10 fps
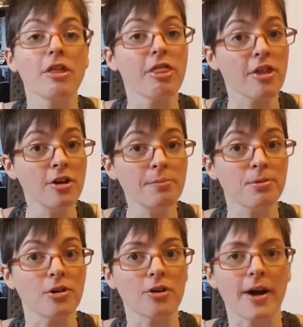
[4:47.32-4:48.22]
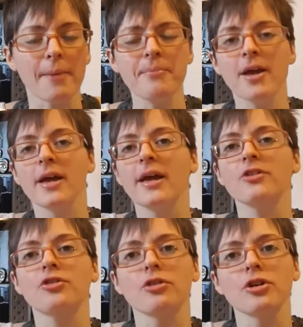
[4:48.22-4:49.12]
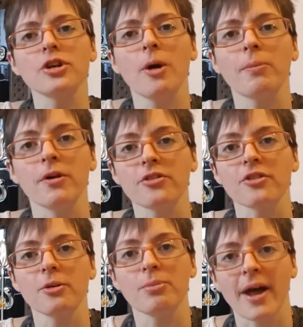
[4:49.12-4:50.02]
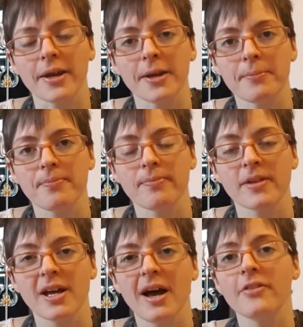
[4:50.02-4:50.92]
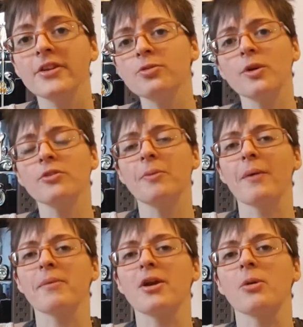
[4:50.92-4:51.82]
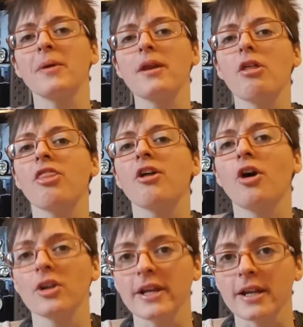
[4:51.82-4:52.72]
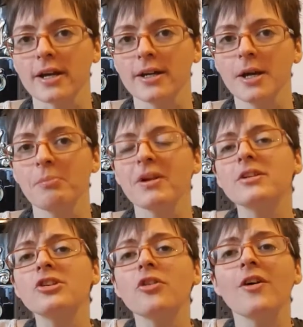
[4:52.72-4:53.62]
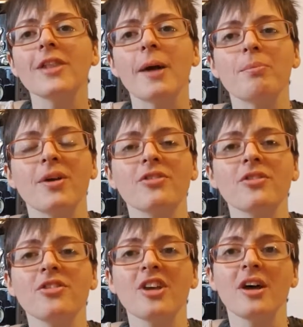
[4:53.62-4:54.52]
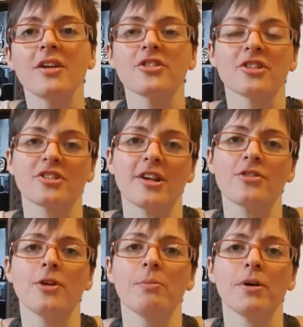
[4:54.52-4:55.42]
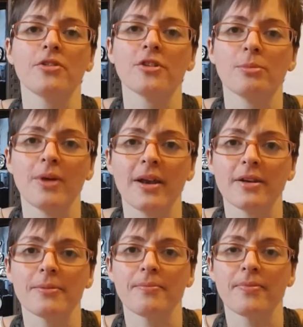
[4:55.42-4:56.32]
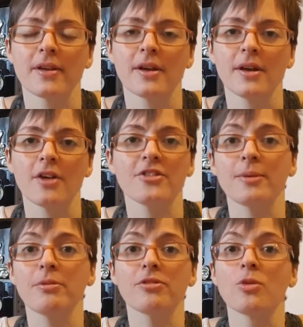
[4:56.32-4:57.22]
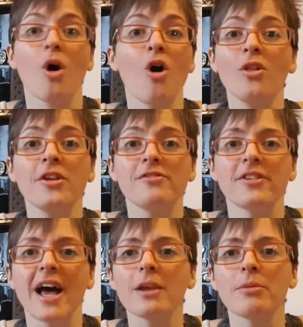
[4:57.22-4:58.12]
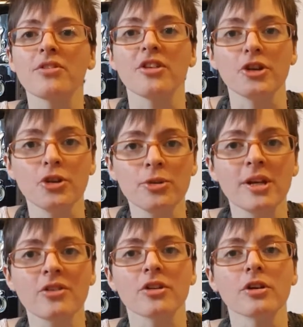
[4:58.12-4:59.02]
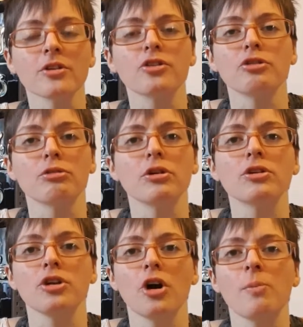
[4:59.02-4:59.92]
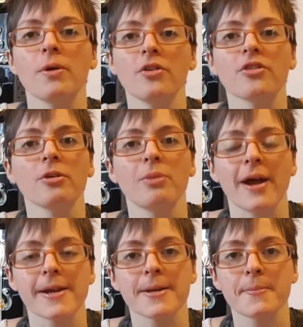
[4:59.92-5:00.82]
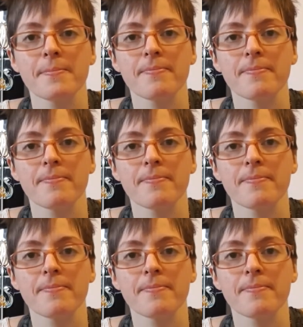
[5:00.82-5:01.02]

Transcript: The third program is Grow Your Personal Brand. And this one's about becoming a thought leader, building your online presence and a successful personal brand. I'll step you through all the different elements that you need to know to grow your personal brand.